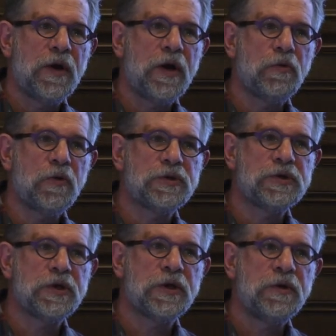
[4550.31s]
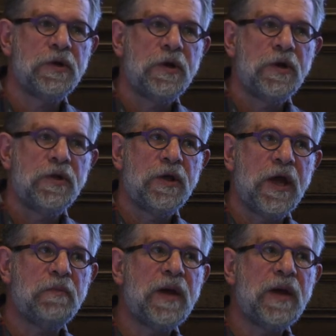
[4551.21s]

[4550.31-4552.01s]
But in other words, and